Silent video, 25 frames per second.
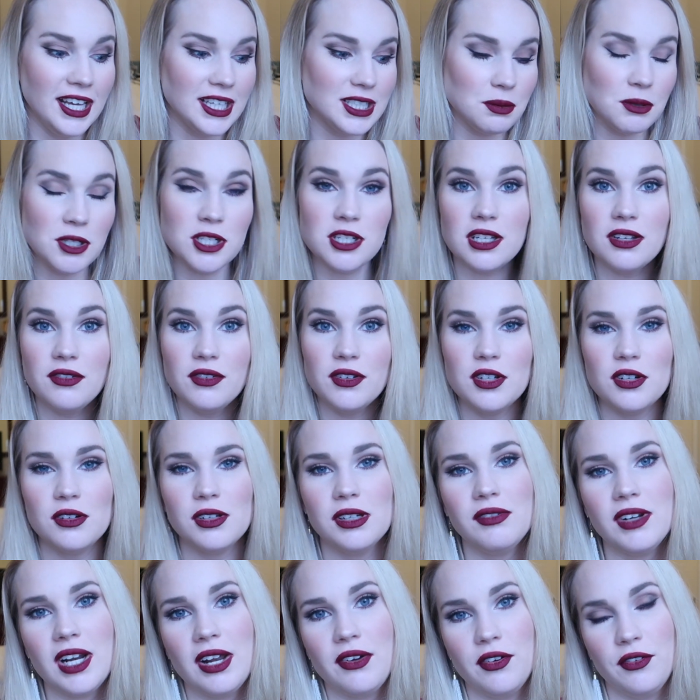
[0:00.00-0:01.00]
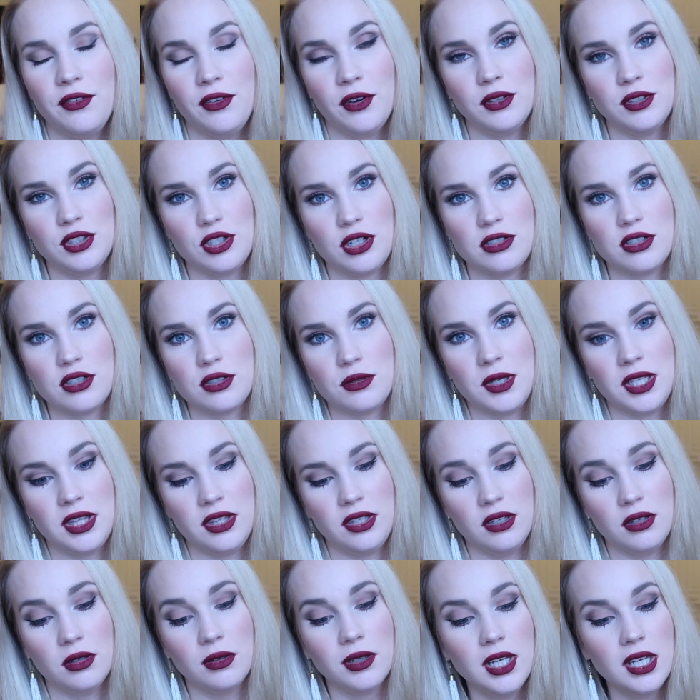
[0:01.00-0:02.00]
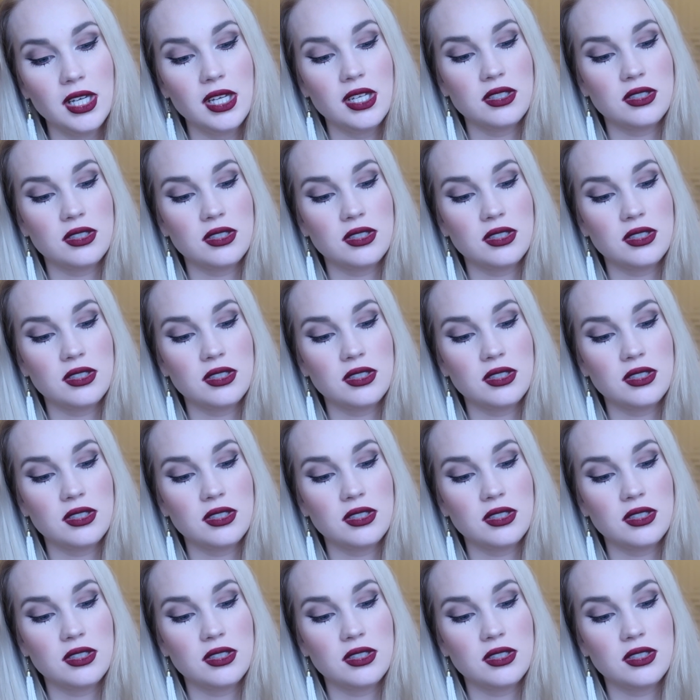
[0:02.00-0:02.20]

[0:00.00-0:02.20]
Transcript: especially if you don't even have a phone charger with you.